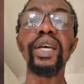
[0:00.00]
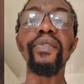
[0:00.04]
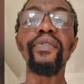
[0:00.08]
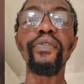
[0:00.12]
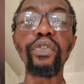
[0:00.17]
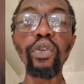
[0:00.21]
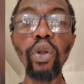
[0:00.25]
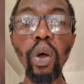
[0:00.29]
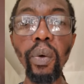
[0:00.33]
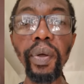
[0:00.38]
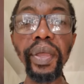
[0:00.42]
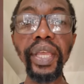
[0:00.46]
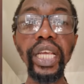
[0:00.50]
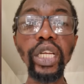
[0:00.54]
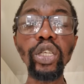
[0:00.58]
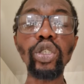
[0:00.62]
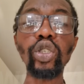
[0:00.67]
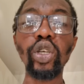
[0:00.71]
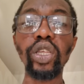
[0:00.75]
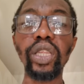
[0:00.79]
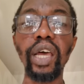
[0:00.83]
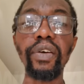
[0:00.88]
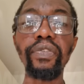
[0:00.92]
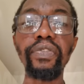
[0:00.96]
flowing into
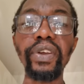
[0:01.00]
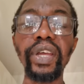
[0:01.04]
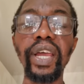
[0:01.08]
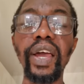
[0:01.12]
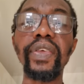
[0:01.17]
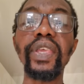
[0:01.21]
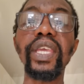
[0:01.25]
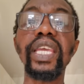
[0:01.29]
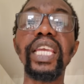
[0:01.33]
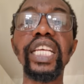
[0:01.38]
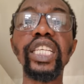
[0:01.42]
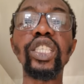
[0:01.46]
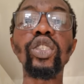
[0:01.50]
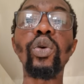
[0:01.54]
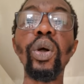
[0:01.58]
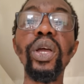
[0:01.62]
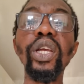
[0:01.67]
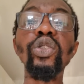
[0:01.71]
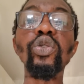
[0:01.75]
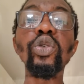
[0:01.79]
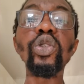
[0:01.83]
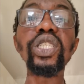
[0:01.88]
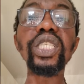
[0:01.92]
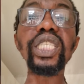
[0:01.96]
South Africa is
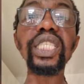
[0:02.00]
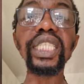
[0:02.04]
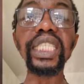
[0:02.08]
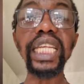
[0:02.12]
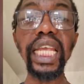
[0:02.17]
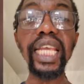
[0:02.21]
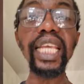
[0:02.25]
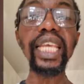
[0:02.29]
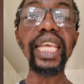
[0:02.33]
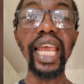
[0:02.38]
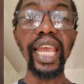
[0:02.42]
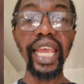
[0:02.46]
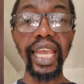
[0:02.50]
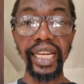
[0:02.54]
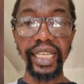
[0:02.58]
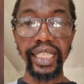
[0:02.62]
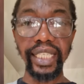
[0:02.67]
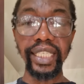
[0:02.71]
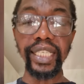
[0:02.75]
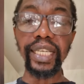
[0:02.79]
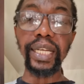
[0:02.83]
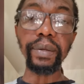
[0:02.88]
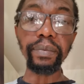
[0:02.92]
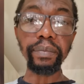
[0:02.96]
going to sink
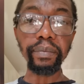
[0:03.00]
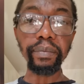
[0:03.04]
ANC.